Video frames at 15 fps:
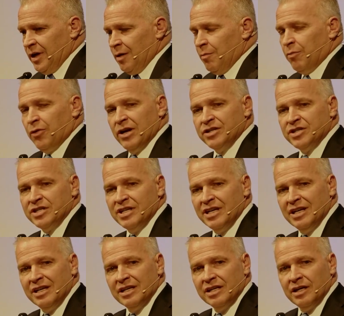Elder
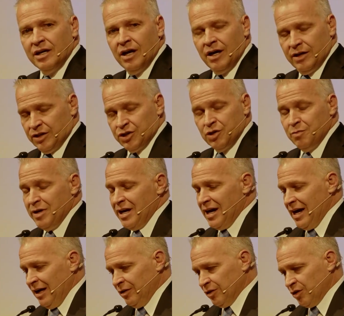
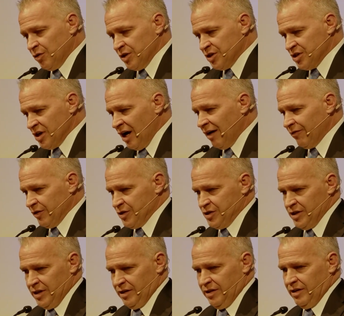
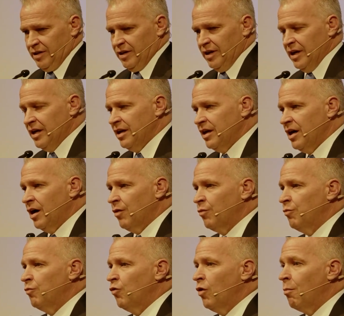Christofferson, in a
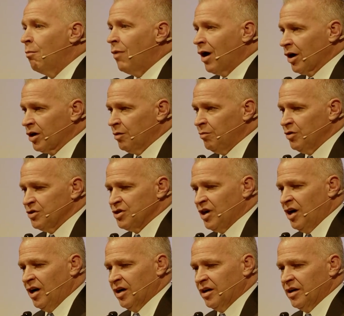remarkable
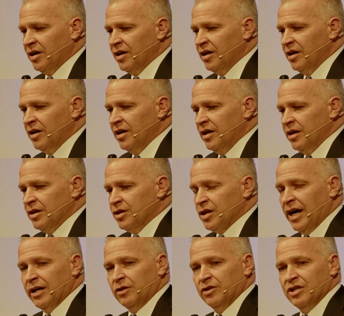talk
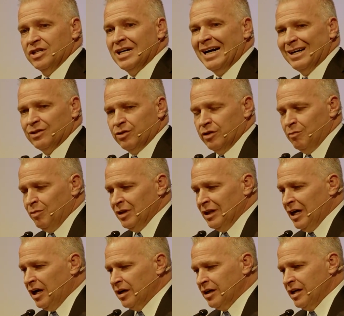titled The Doctrine of
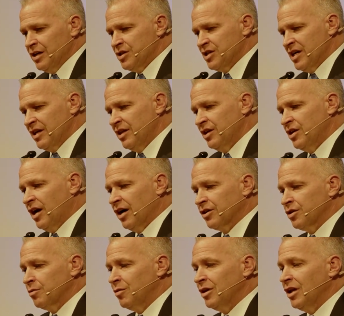Belonging, said, the doctrine
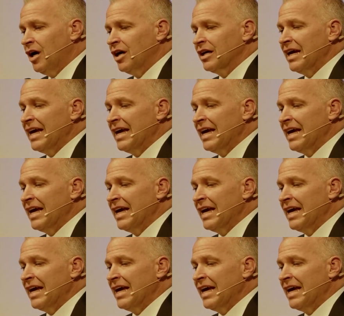of belonging